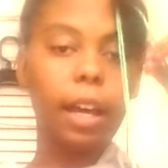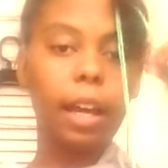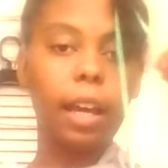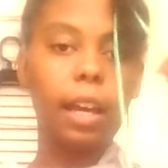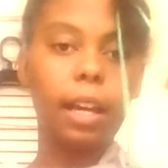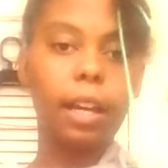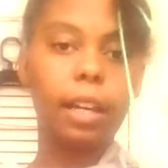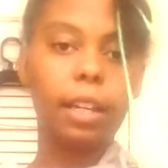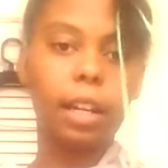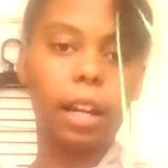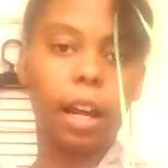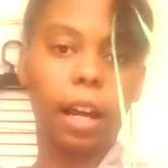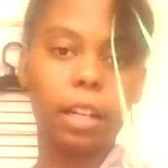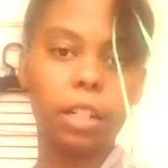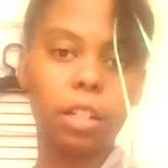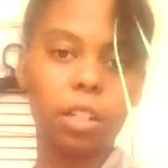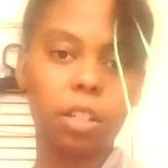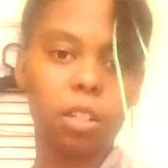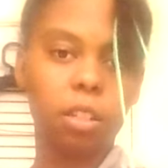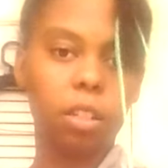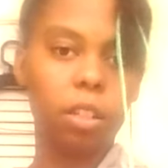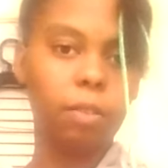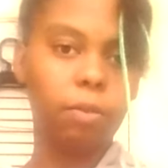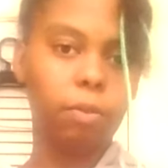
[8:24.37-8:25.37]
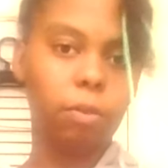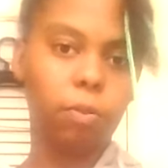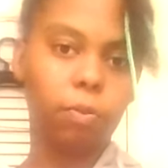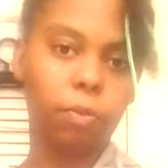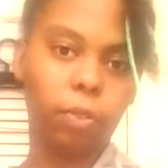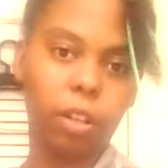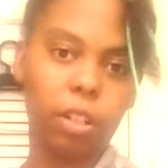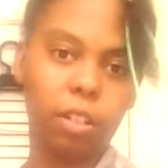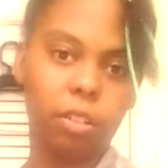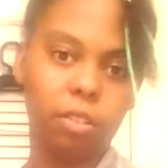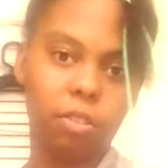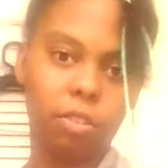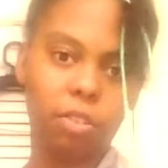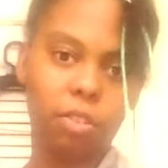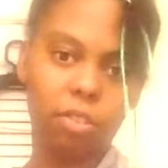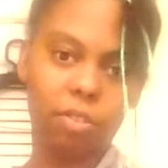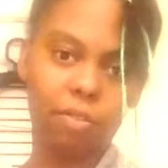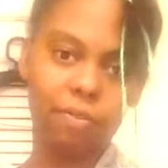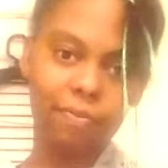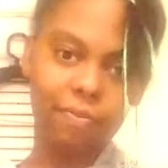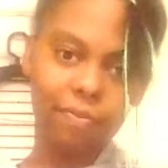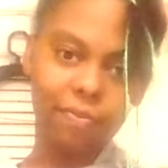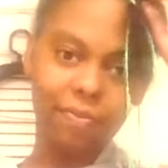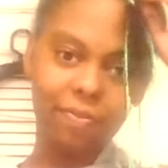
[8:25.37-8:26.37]
and I just leave the
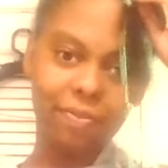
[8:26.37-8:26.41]
fringe.